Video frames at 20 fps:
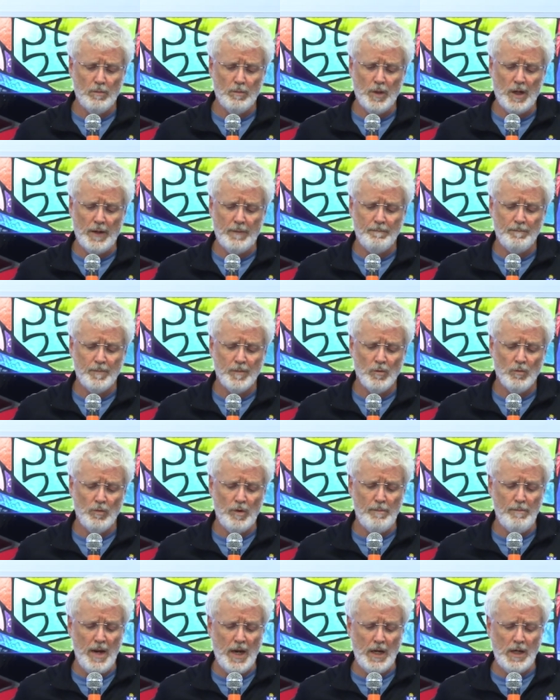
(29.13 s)
But
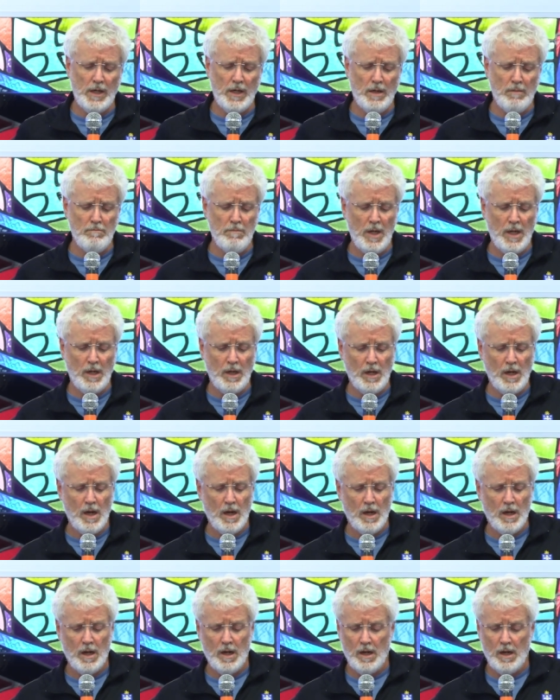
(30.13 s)
Remain in Me,